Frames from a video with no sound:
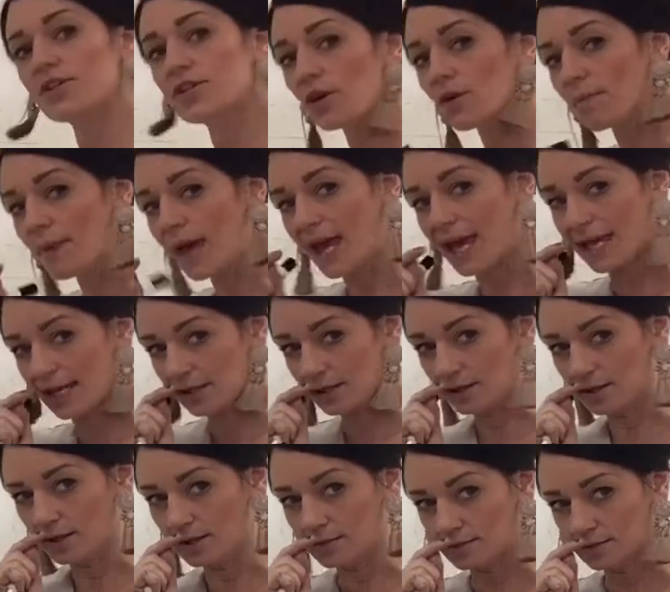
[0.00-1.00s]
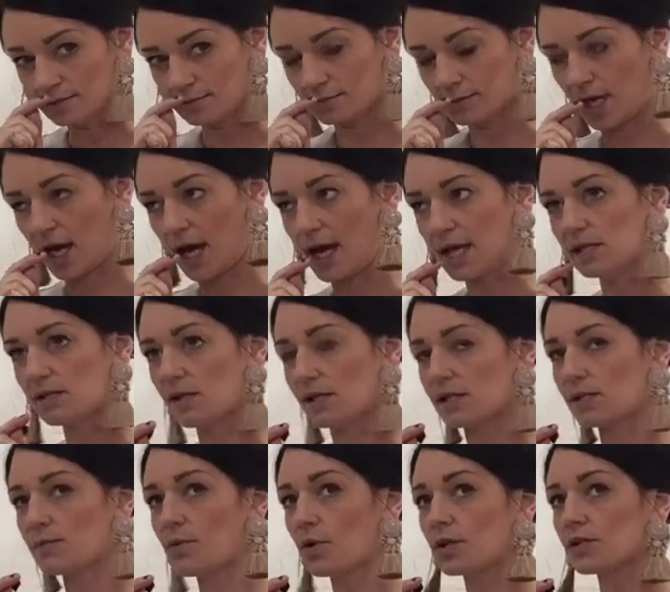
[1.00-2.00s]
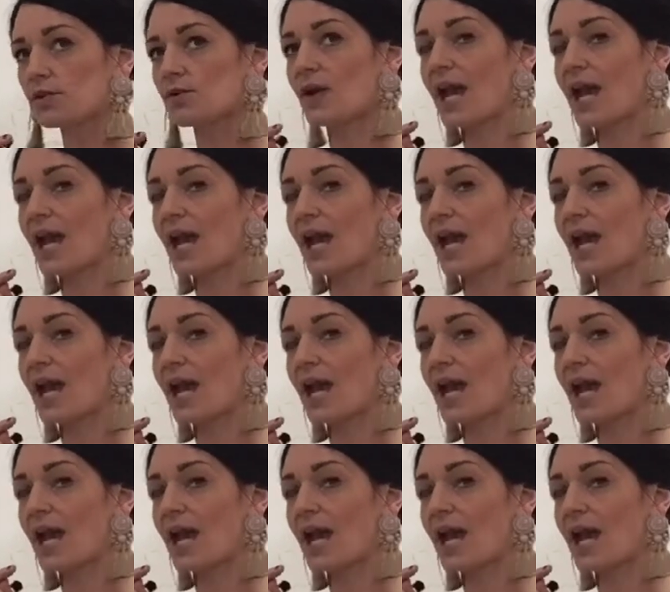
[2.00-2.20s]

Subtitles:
domain. Okay, so that's important.